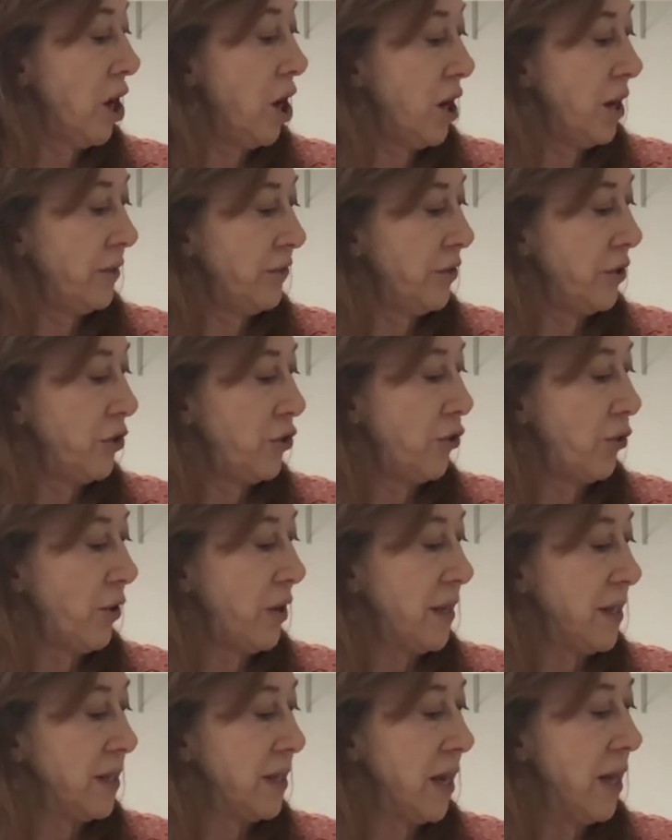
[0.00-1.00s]
off the
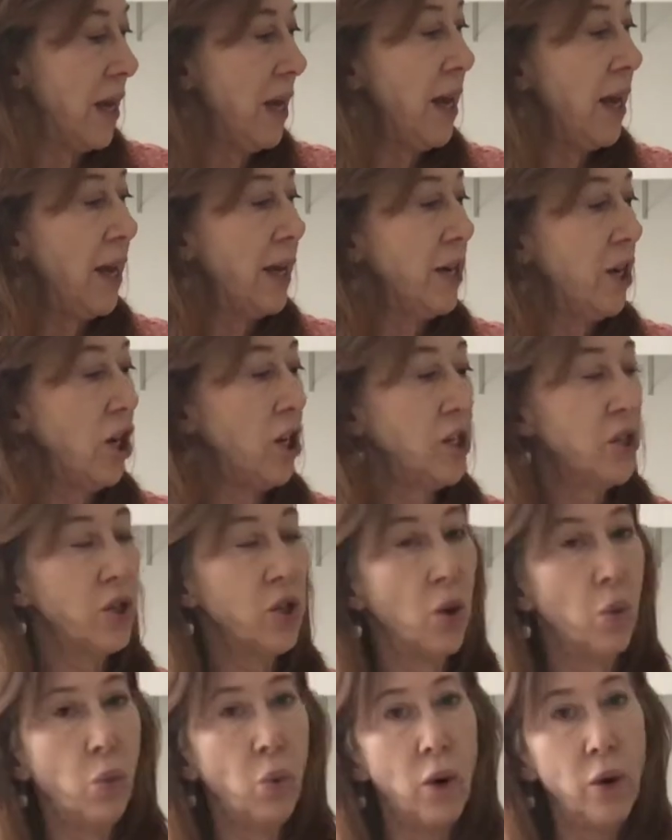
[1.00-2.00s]
trees and
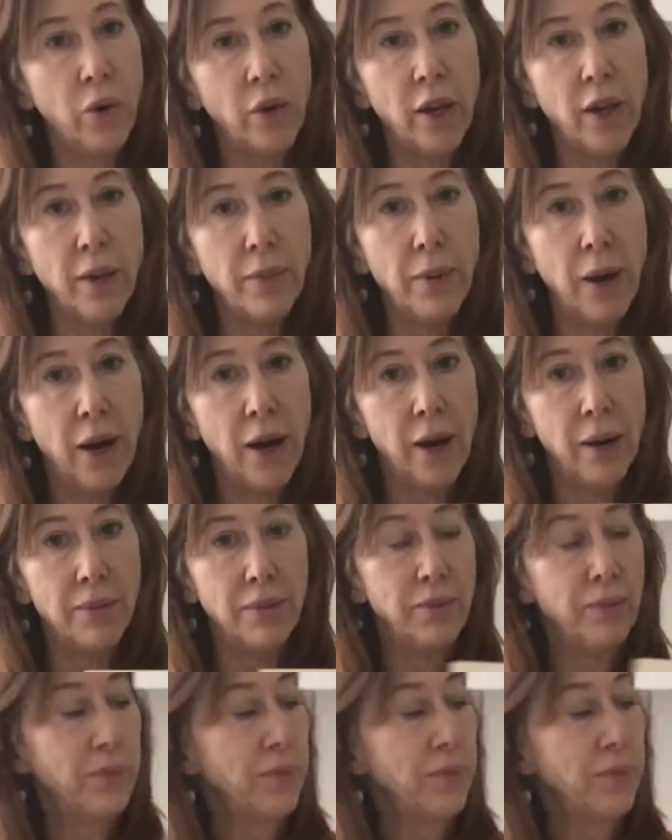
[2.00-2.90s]
also woke him up.